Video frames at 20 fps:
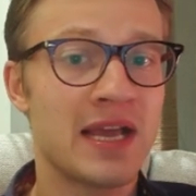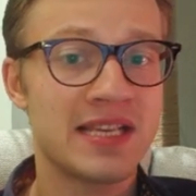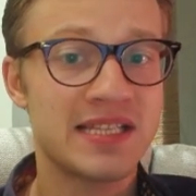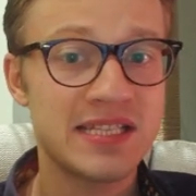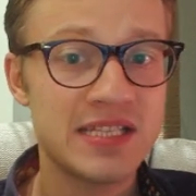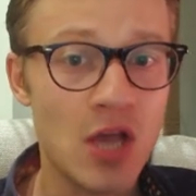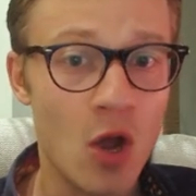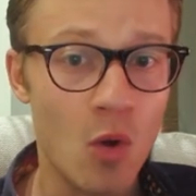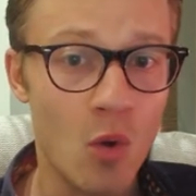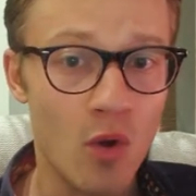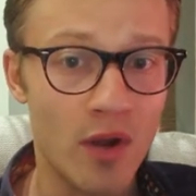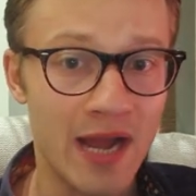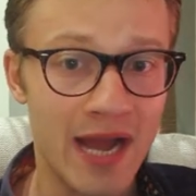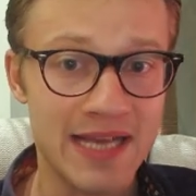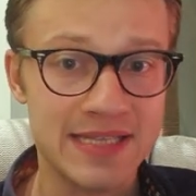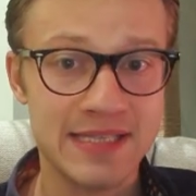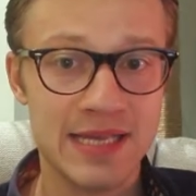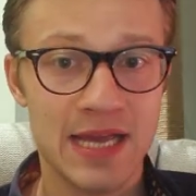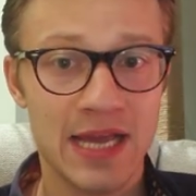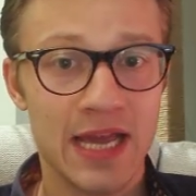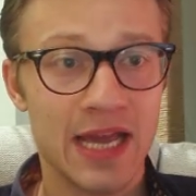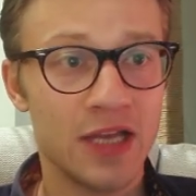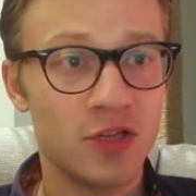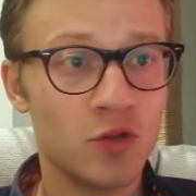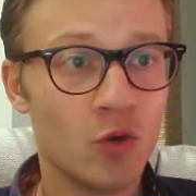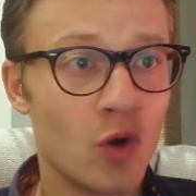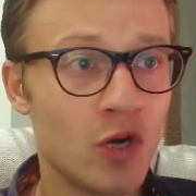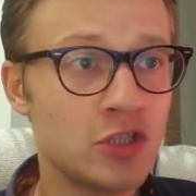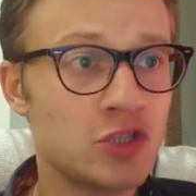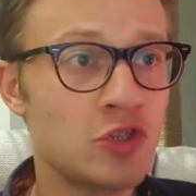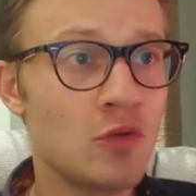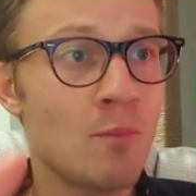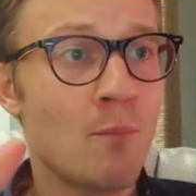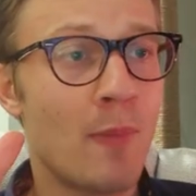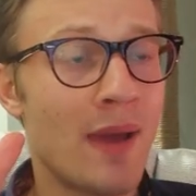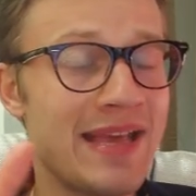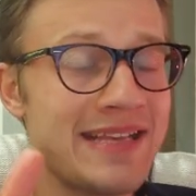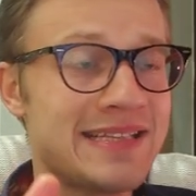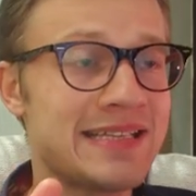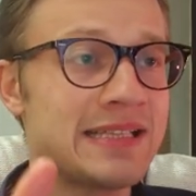So guys, in order to
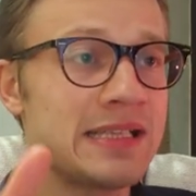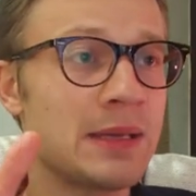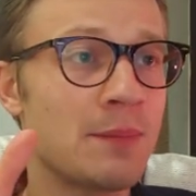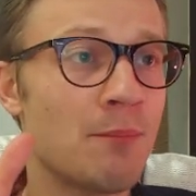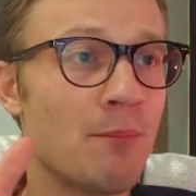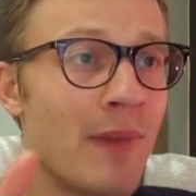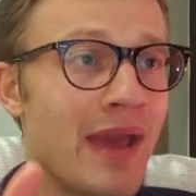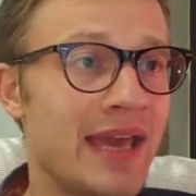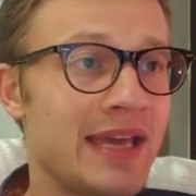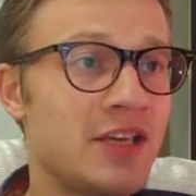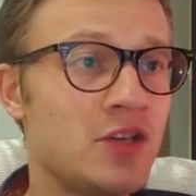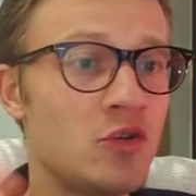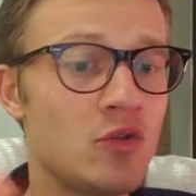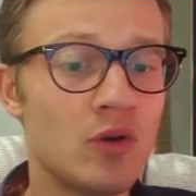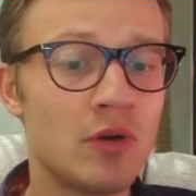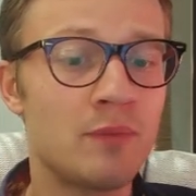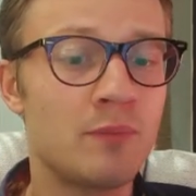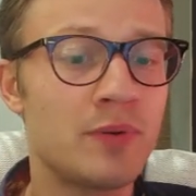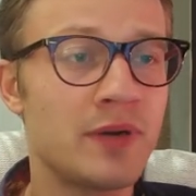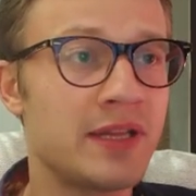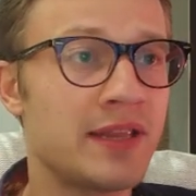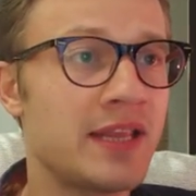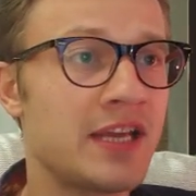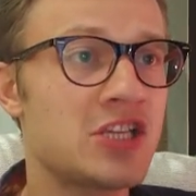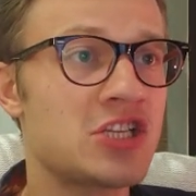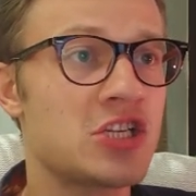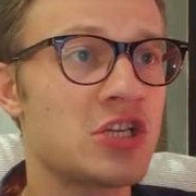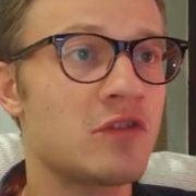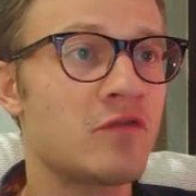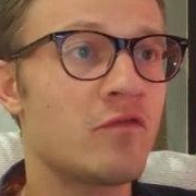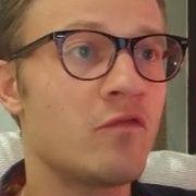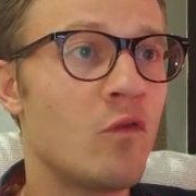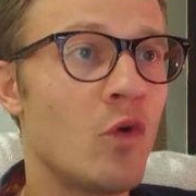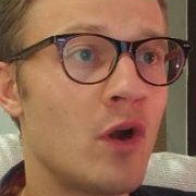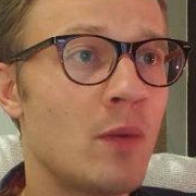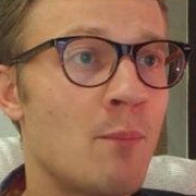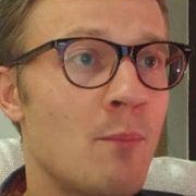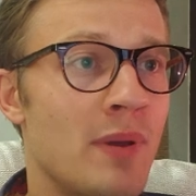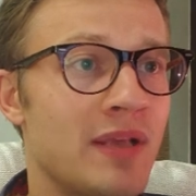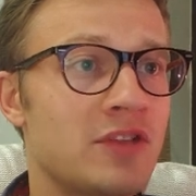basically make your prediction
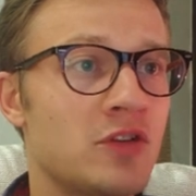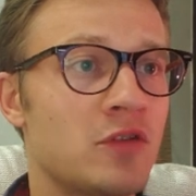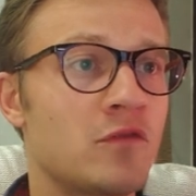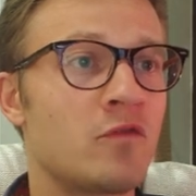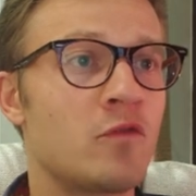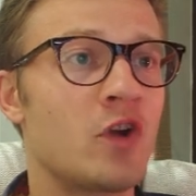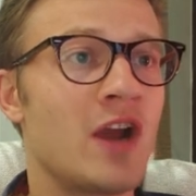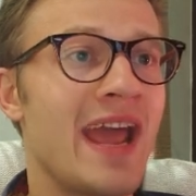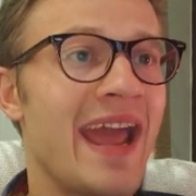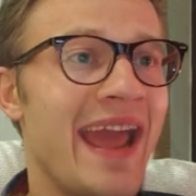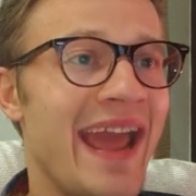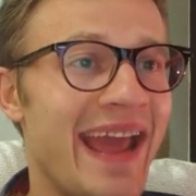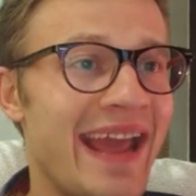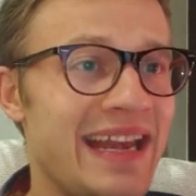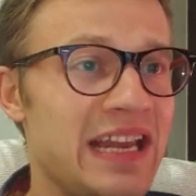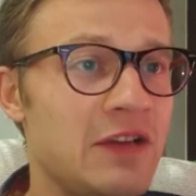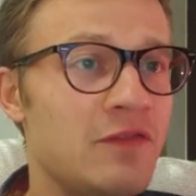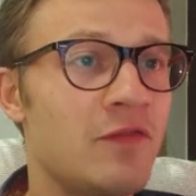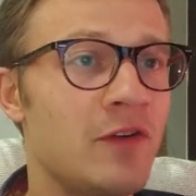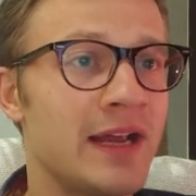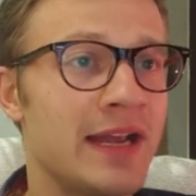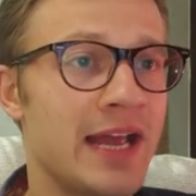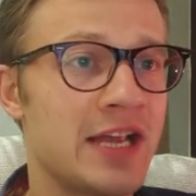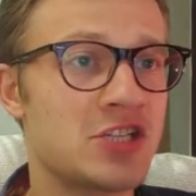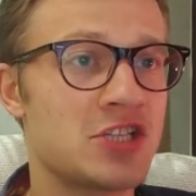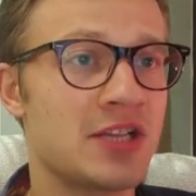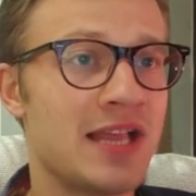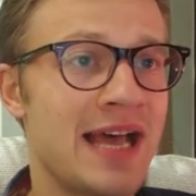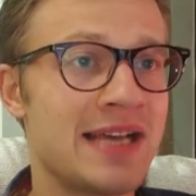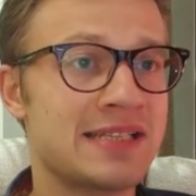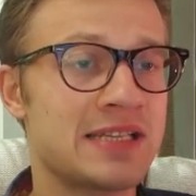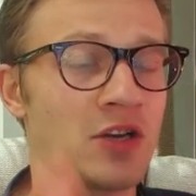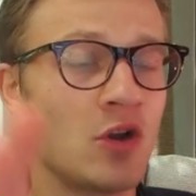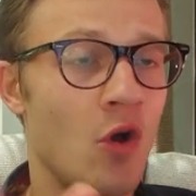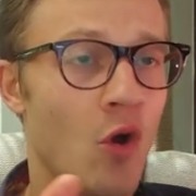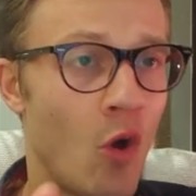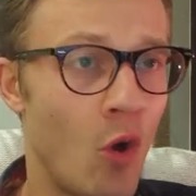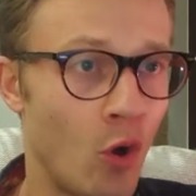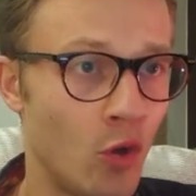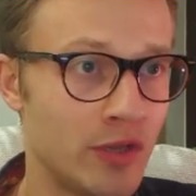for Bitcoin, for any financial asset,
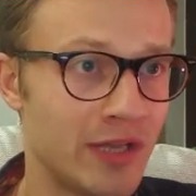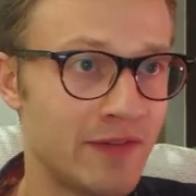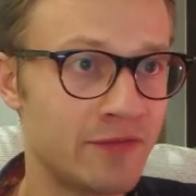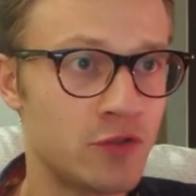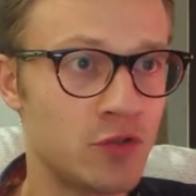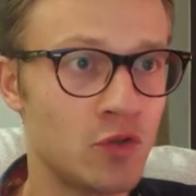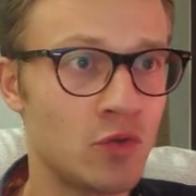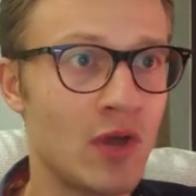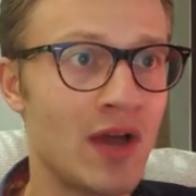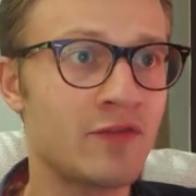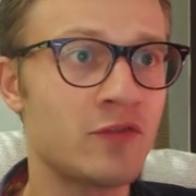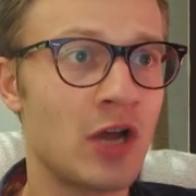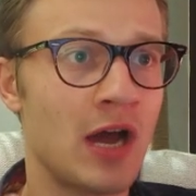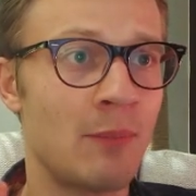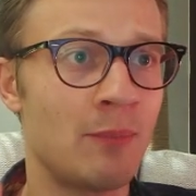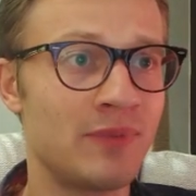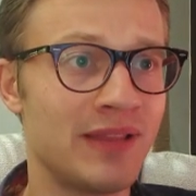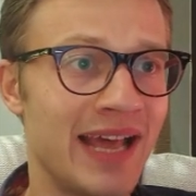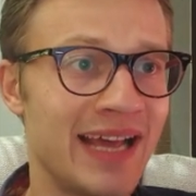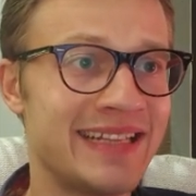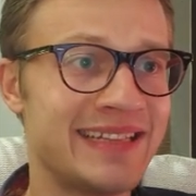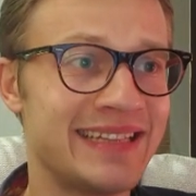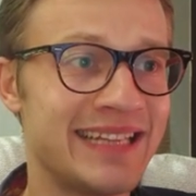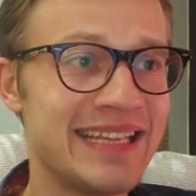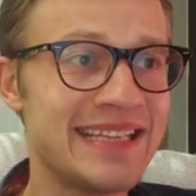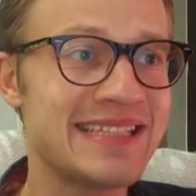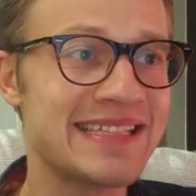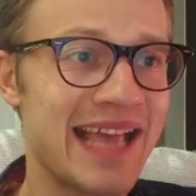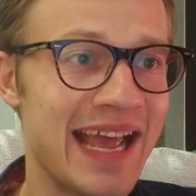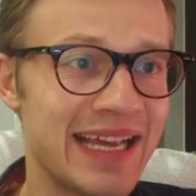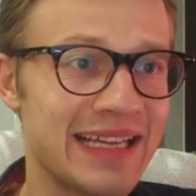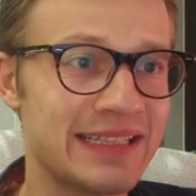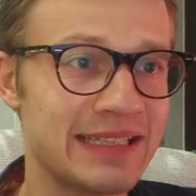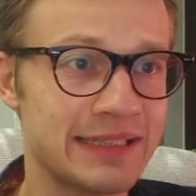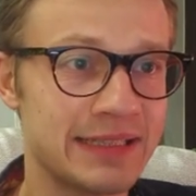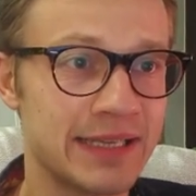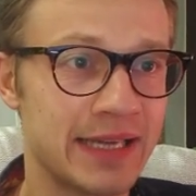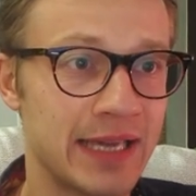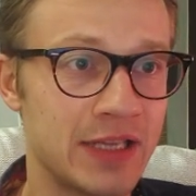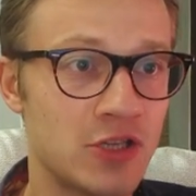all you have to do, you have to apply these cycle
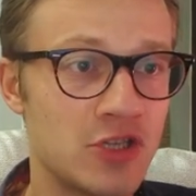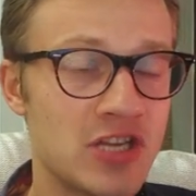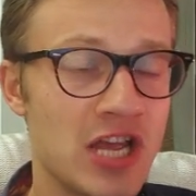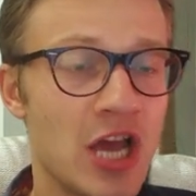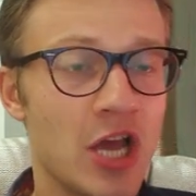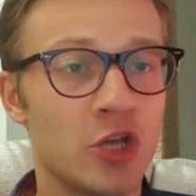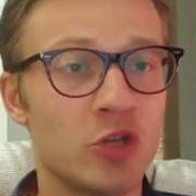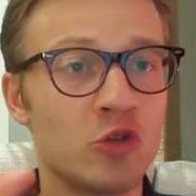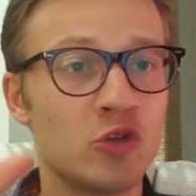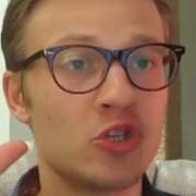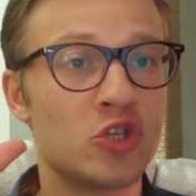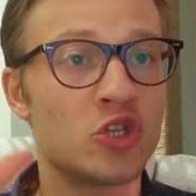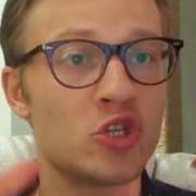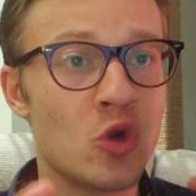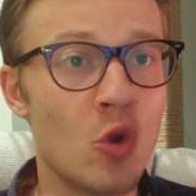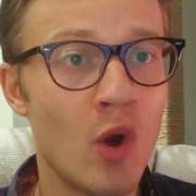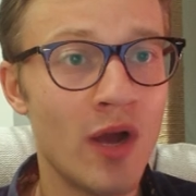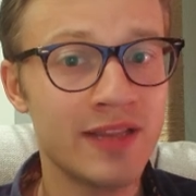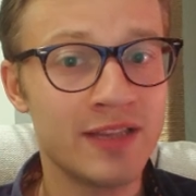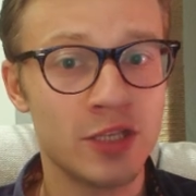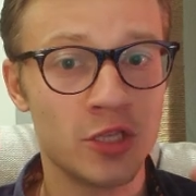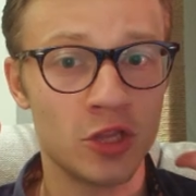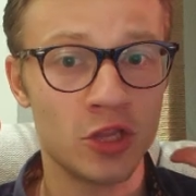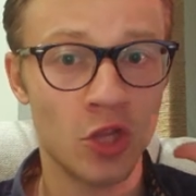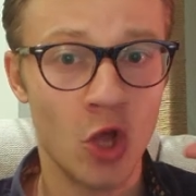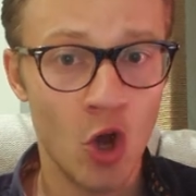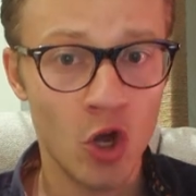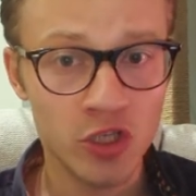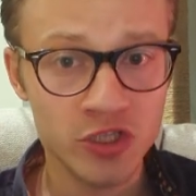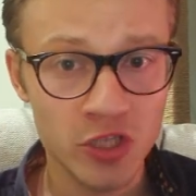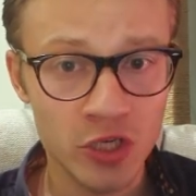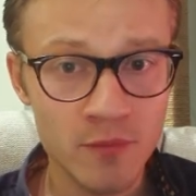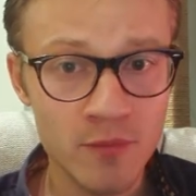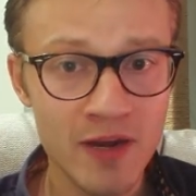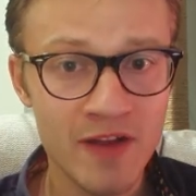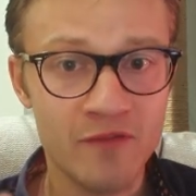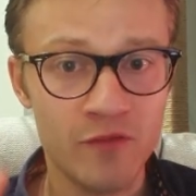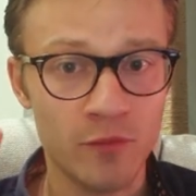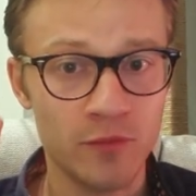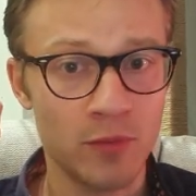indicators. You join the long term
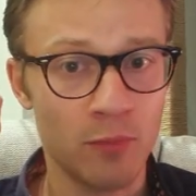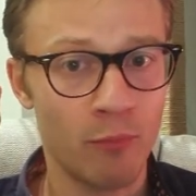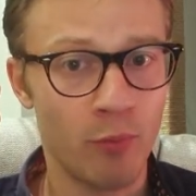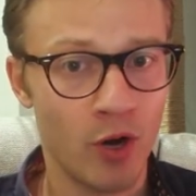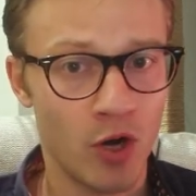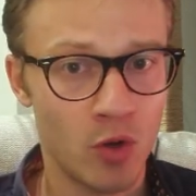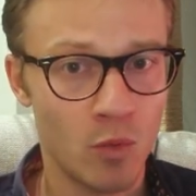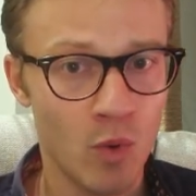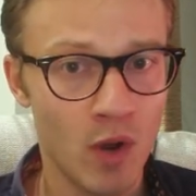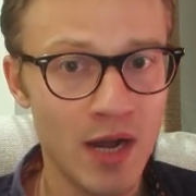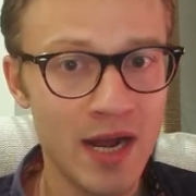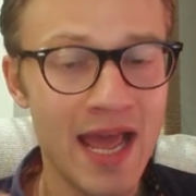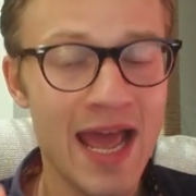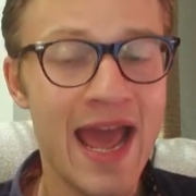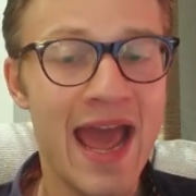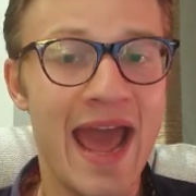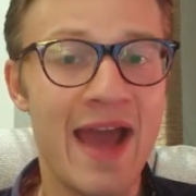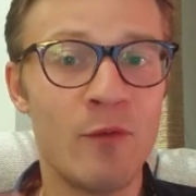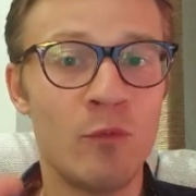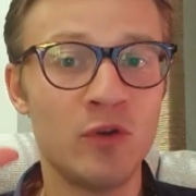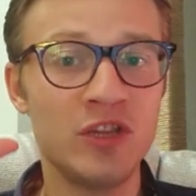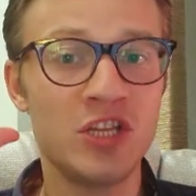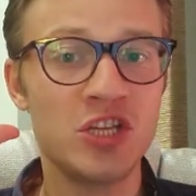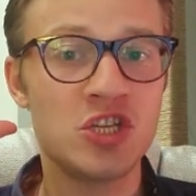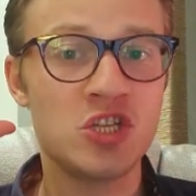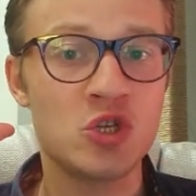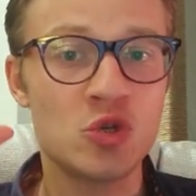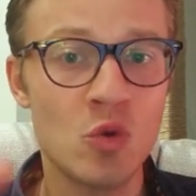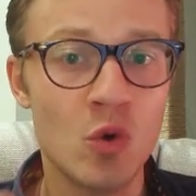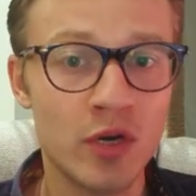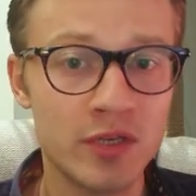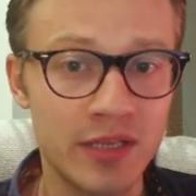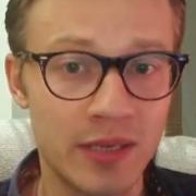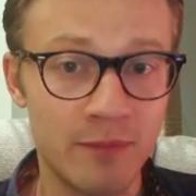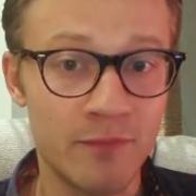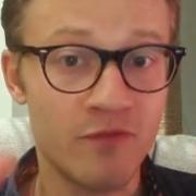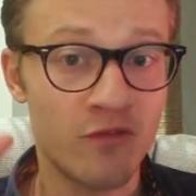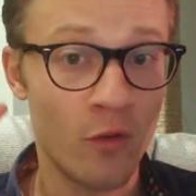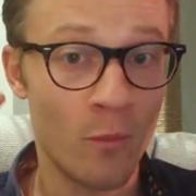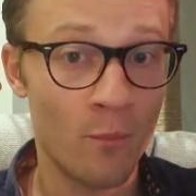from the part 1 with the short
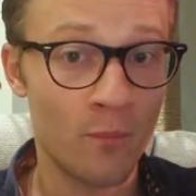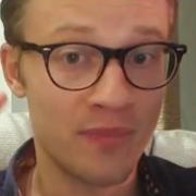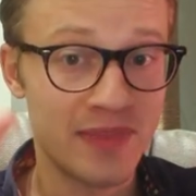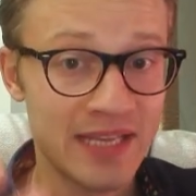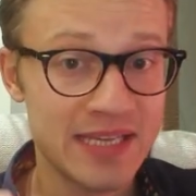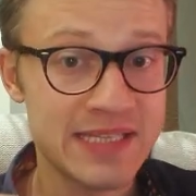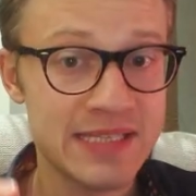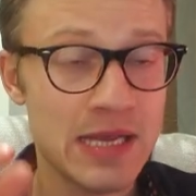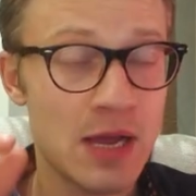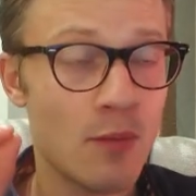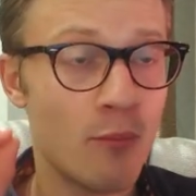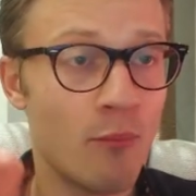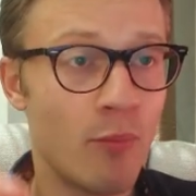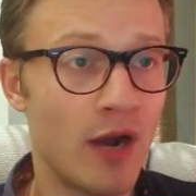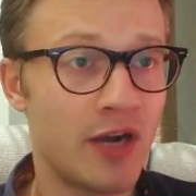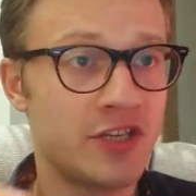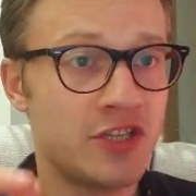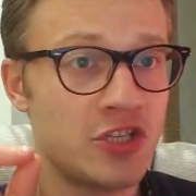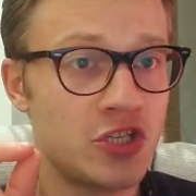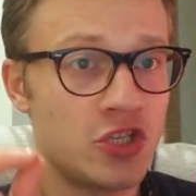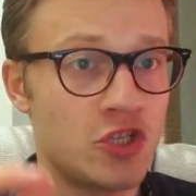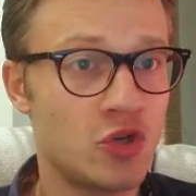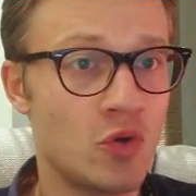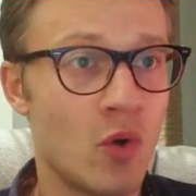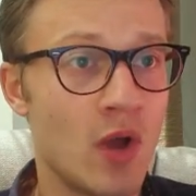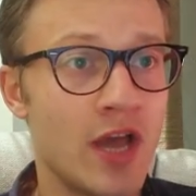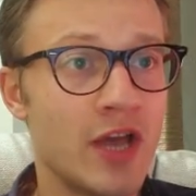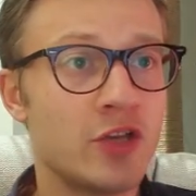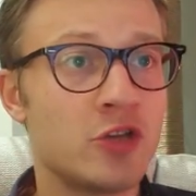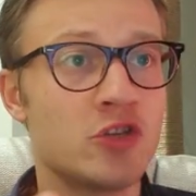term from this part 2.